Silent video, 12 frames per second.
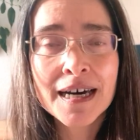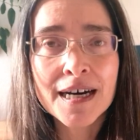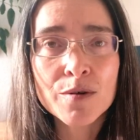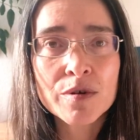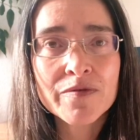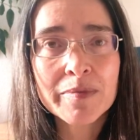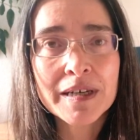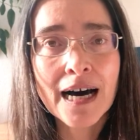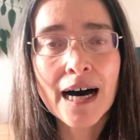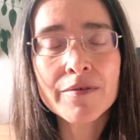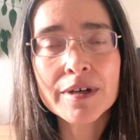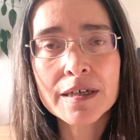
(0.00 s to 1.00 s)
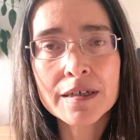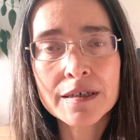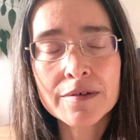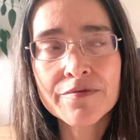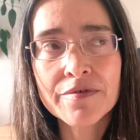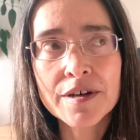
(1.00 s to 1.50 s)
and we've been having
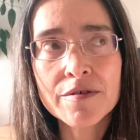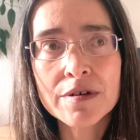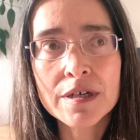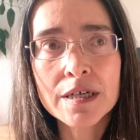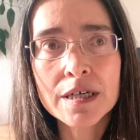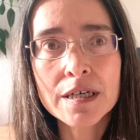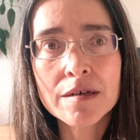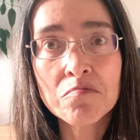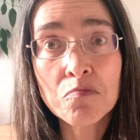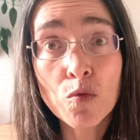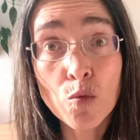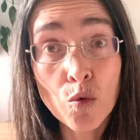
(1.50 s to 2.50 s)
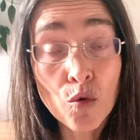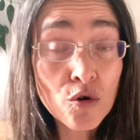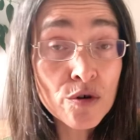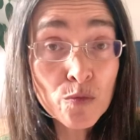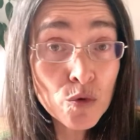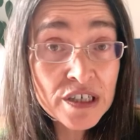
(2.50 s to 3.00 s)
a very
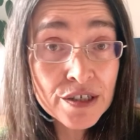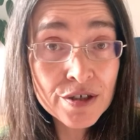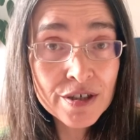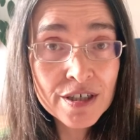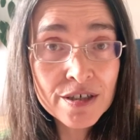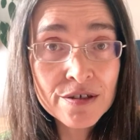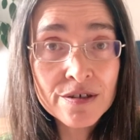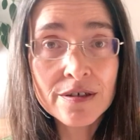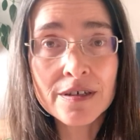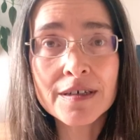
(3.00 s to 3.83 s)
warm winter here.